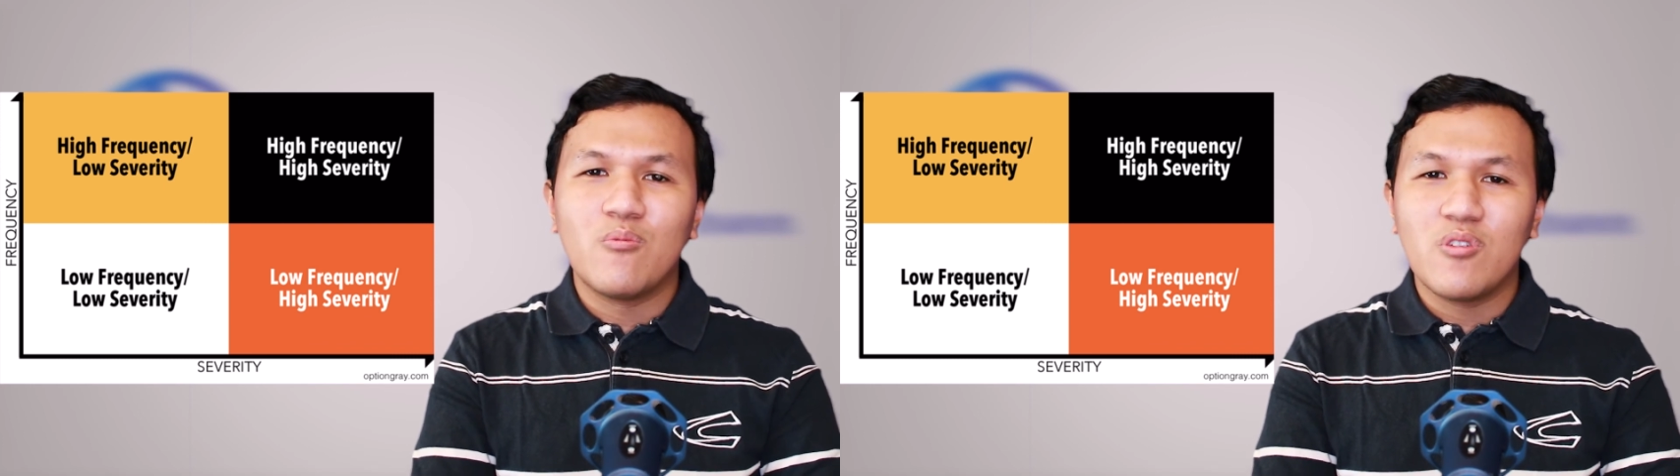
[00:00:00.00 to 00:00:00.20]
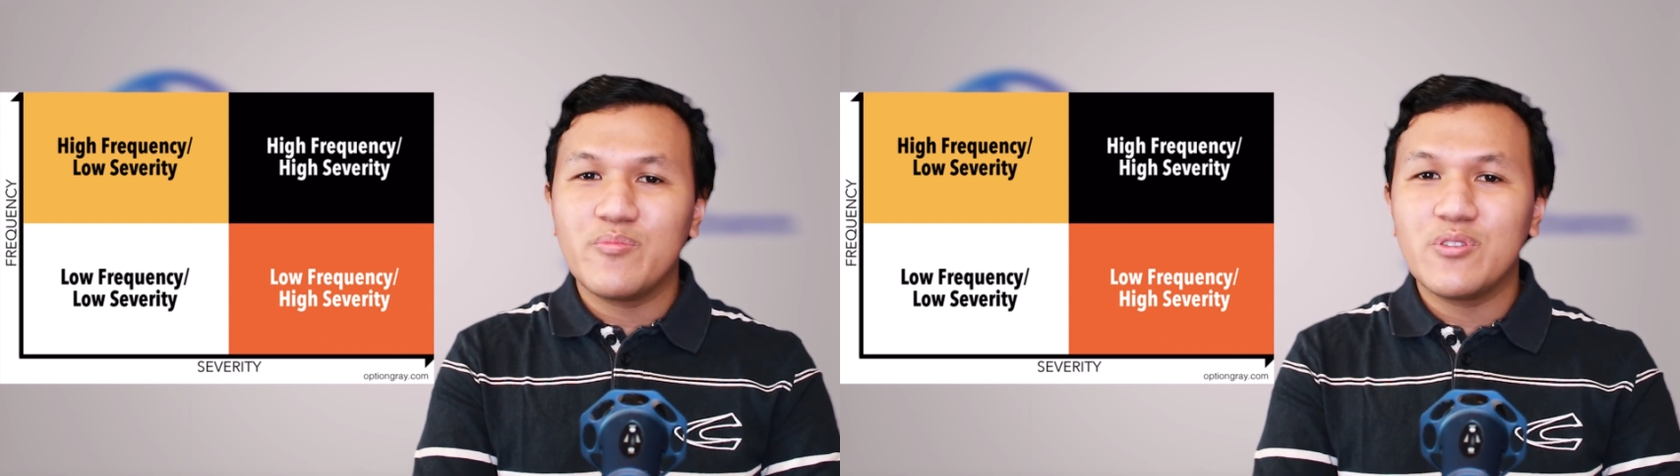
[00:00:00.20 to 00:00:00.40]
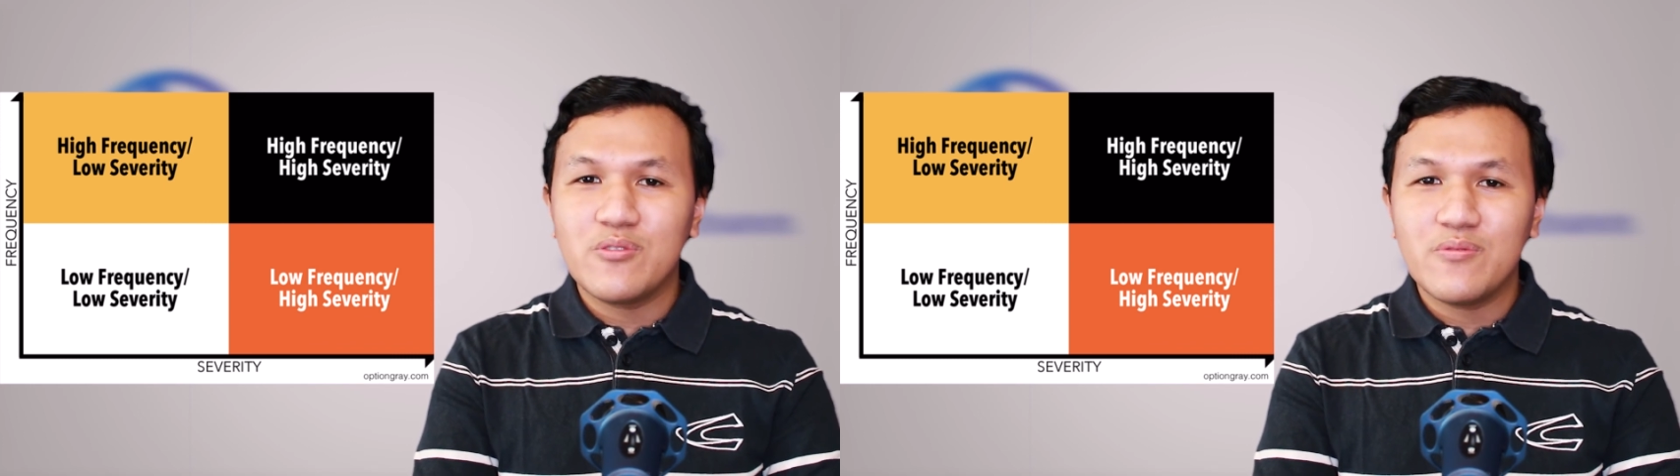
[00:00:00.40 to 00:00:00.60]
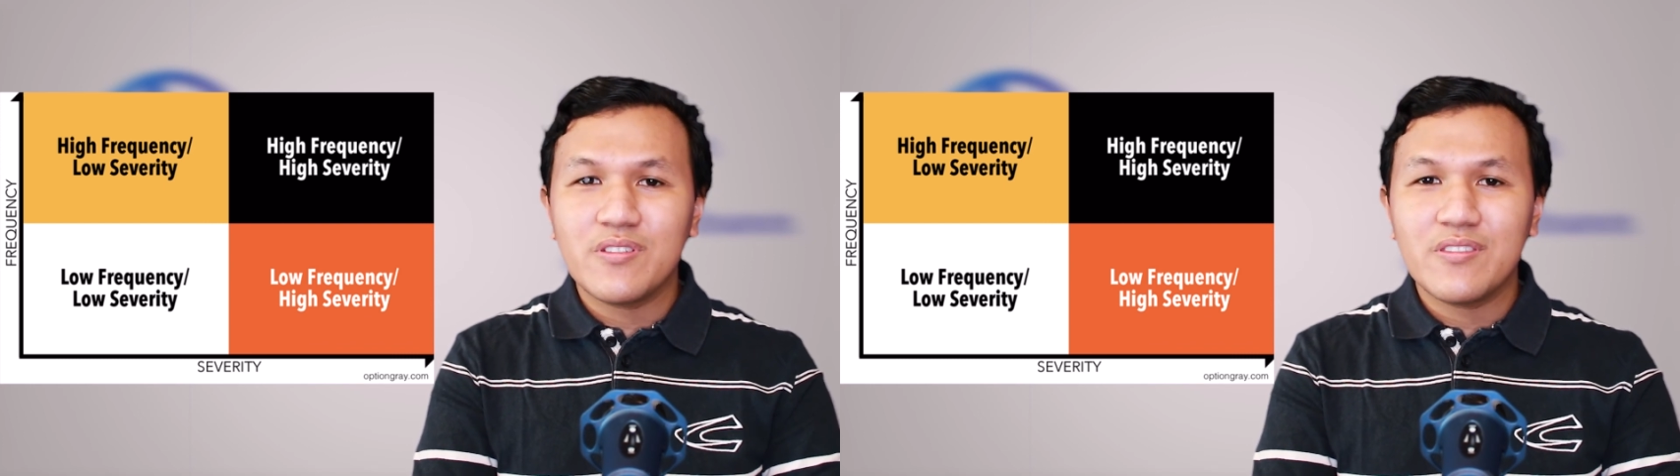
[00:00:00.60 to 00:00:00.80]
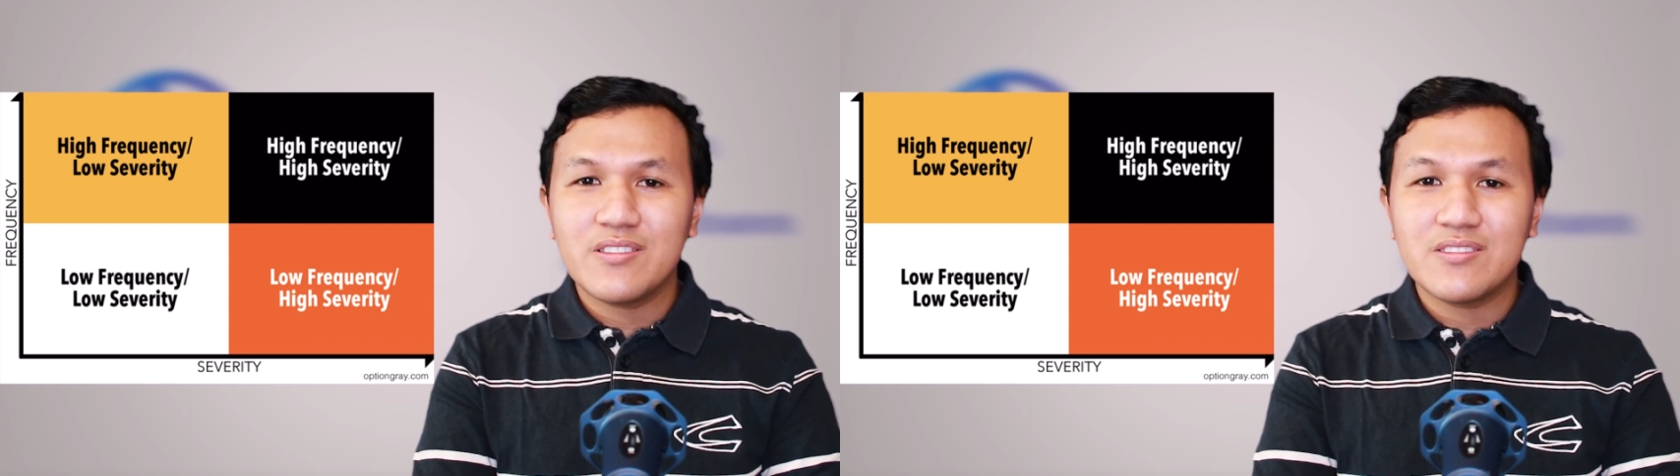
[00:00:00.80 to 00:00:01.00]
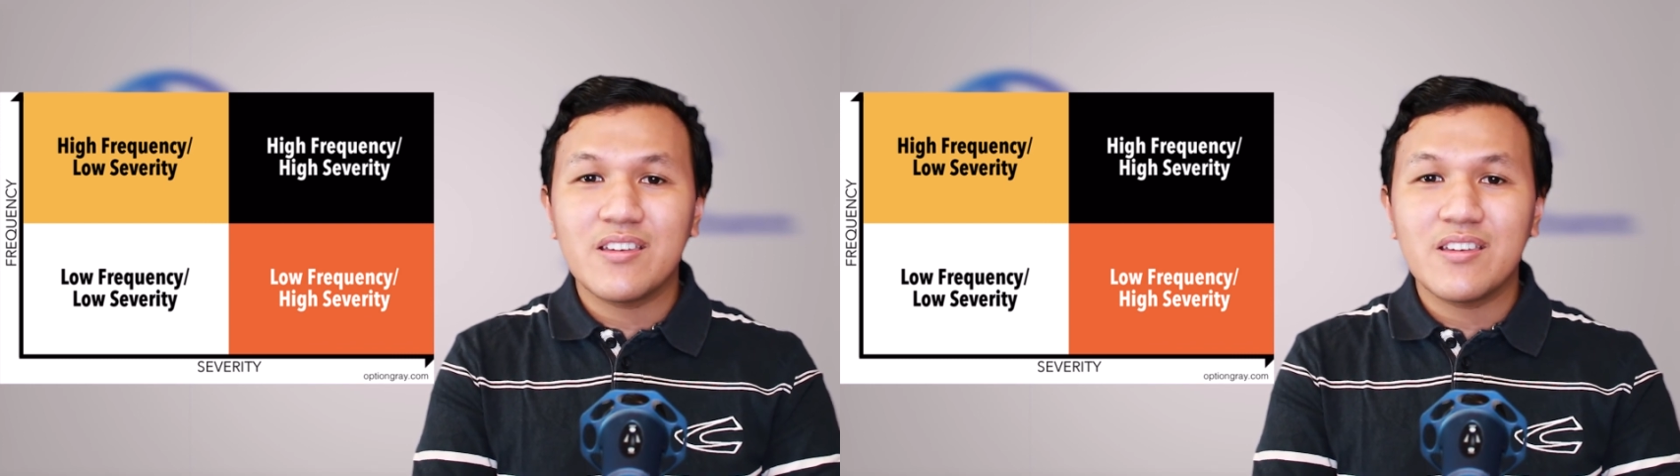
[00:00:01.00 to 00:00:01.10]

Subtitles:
We'll be doing this